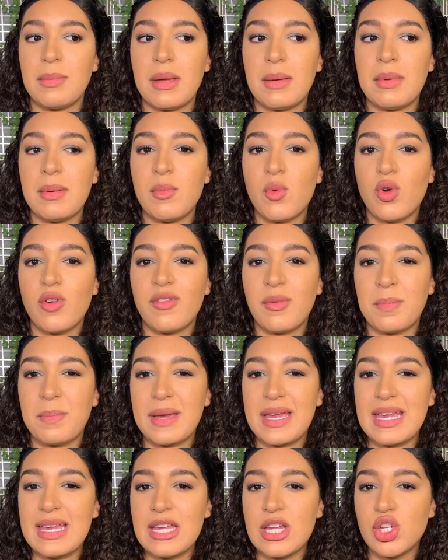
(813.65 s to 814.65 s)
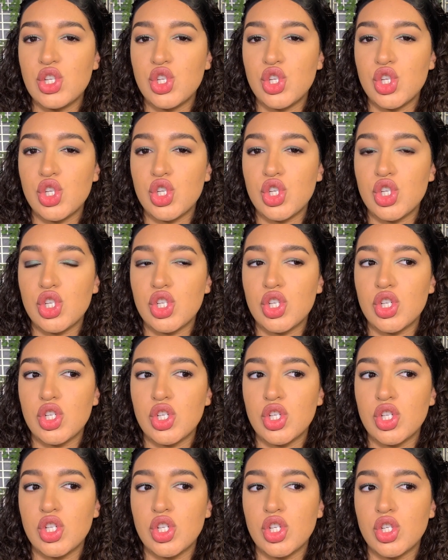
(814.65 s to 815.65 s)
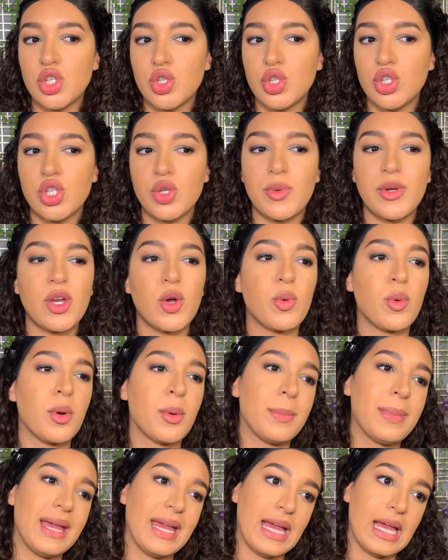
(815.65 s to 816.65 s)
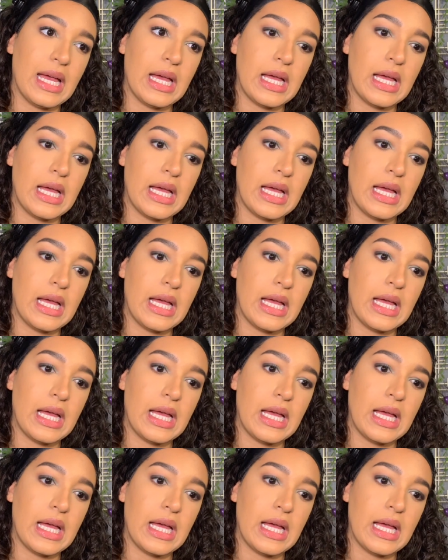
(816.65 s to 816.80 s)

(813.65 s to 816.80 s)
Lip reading: Maybe more of a peach? Or should we go more pink?